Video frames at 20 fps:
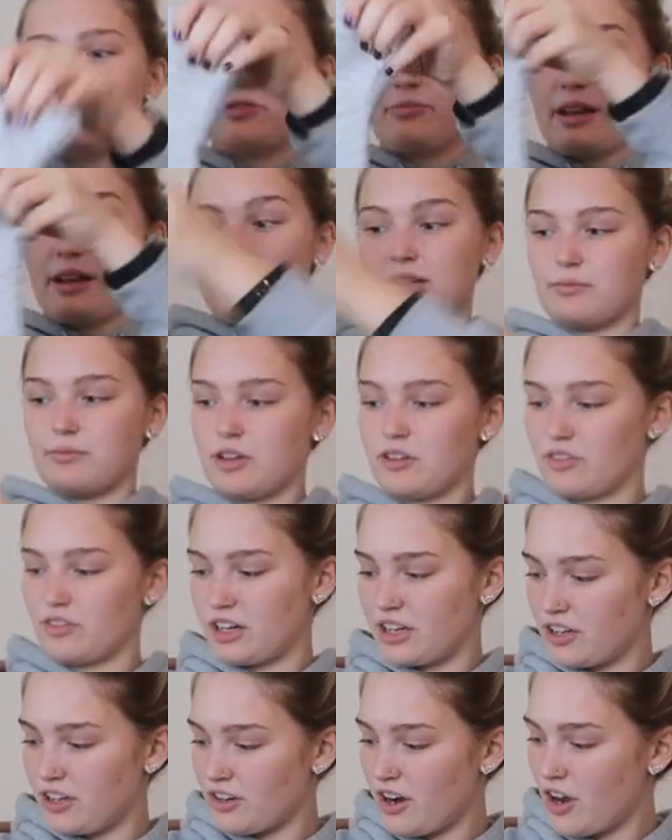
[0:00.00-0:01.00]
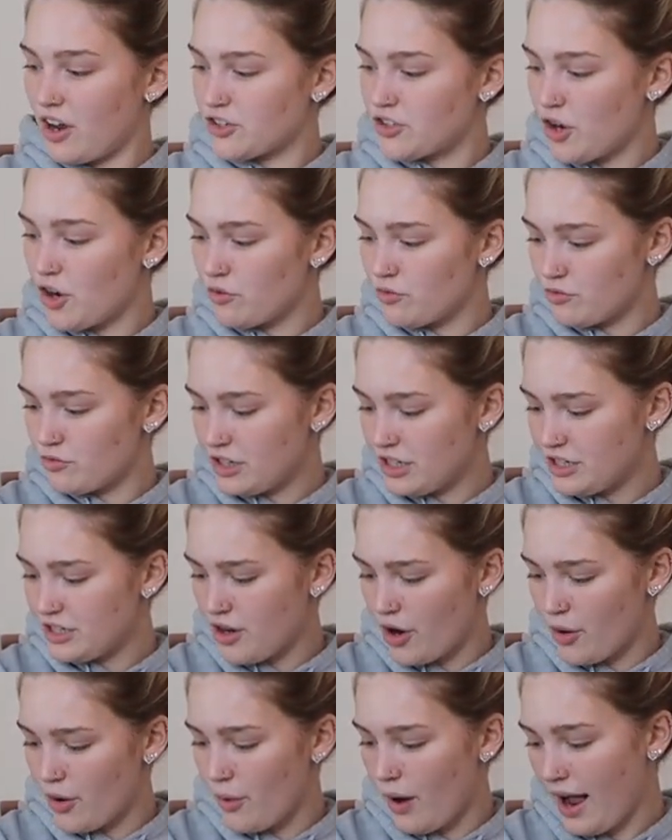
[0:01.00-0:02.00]
just make them look really good. I don't really
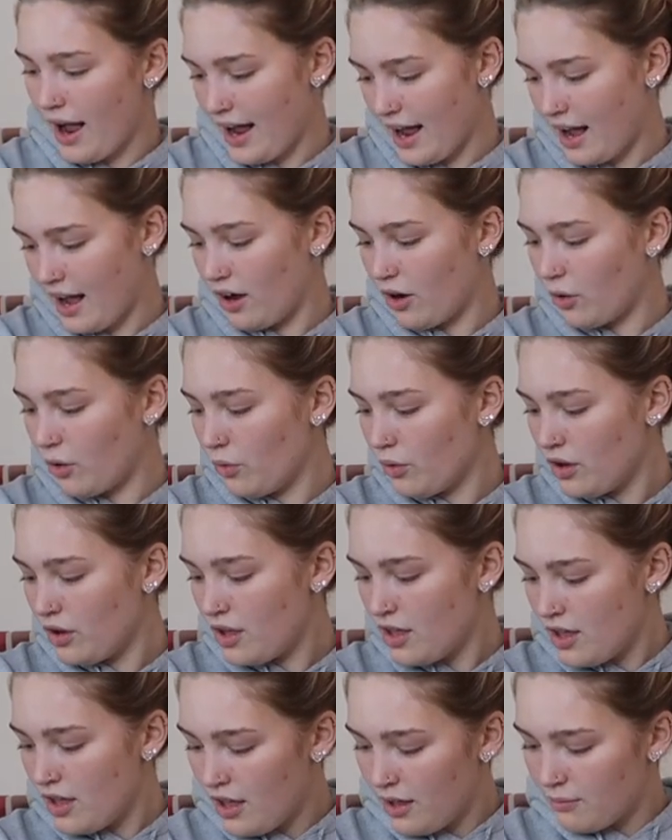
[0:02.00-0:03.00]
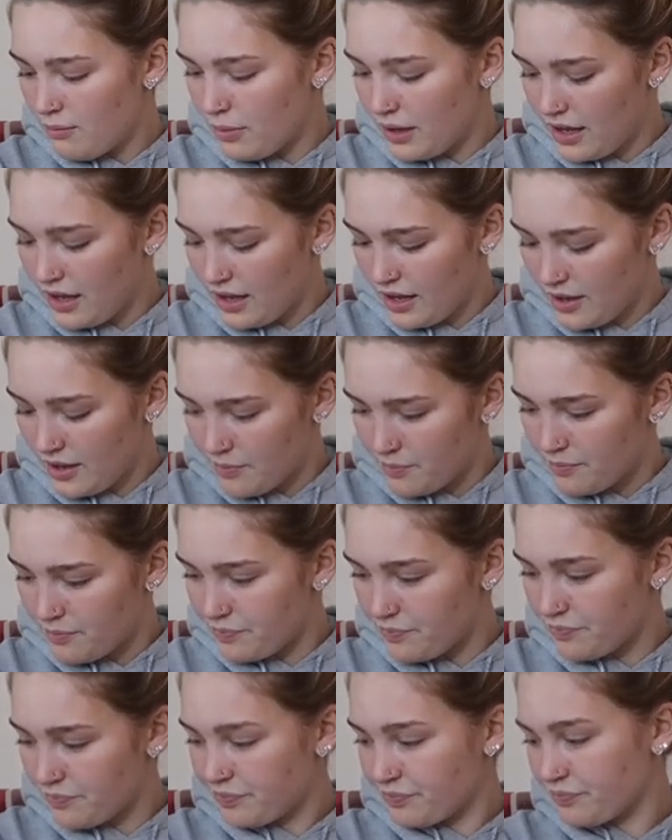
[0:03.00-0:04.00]
know how, but
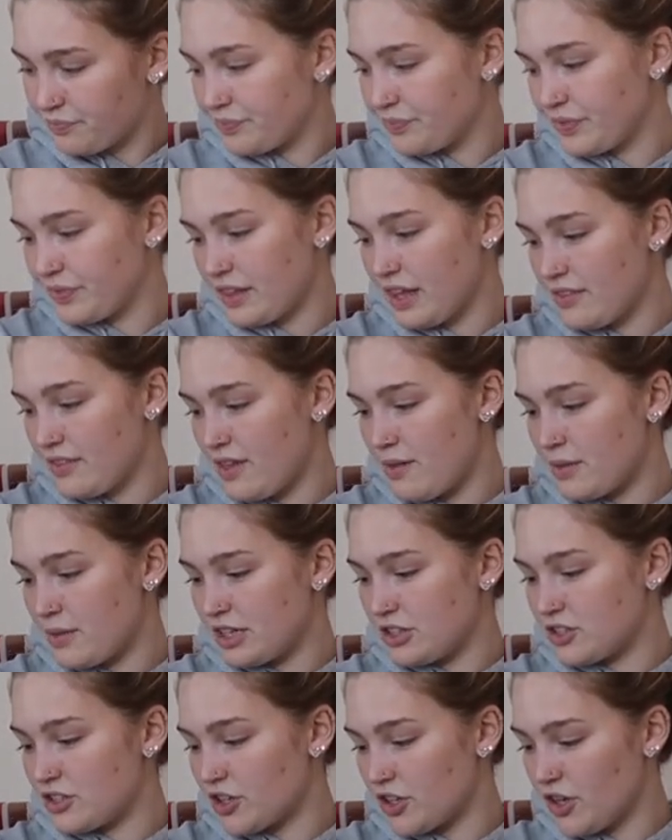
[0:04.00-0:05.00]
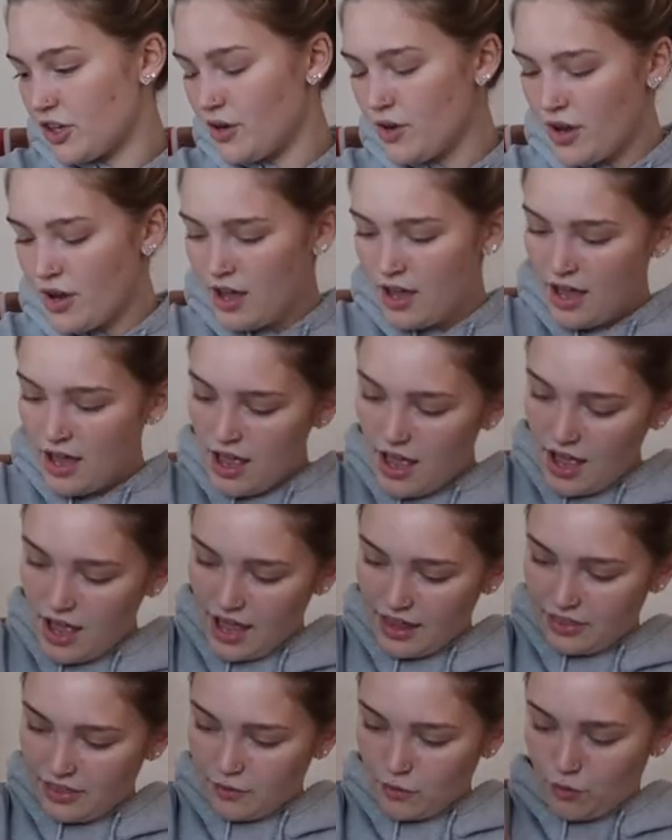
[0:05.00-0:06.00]
they're meant to. And the